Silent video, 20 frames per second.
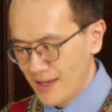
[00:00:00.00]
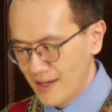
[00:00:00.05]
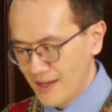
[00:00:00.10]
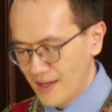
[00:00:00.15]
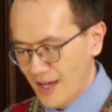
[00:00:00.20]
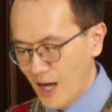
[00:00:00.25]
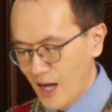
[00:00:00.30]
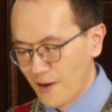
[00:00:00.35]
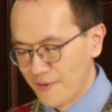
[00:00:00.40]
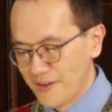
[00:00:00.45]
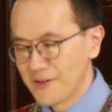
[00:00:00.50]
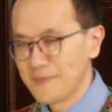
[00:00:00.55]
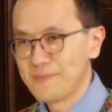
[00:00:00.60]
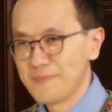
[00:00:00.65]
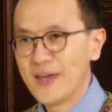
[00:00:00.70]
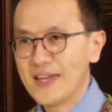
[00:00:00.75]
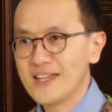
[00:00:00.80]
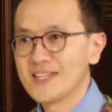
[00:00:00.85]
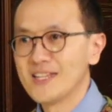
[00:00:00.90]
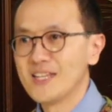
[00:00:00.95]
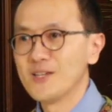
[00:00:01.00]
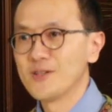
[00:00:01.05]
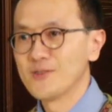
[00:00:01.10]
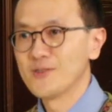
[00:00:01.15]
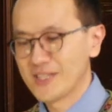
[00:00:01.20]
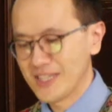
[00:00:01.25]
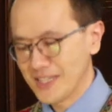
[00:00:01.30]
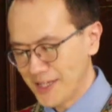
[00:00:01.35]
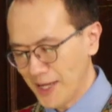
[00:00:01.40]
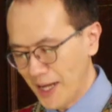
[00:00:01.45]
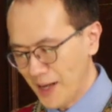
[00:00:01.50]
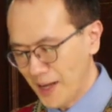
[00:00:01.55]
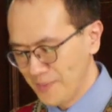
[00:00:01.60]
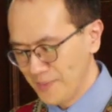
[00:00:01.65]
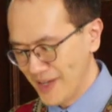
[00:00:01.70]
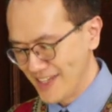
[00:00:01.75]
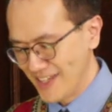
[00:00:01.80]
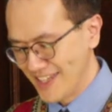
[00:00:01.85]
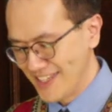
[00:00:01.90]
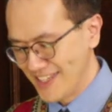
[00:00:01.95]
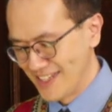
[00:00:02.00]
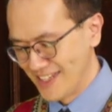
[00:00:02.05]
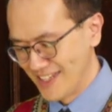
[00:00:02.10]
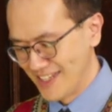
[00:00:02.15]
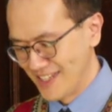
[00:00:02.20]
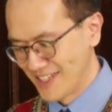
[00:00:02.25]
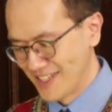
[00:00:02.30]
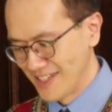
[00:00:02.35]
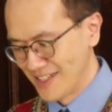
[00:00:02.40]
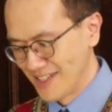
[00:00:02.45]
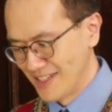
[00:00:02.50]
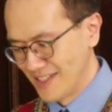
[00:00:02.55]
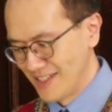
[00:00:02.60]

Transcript: However, bad news is coming, isn't it?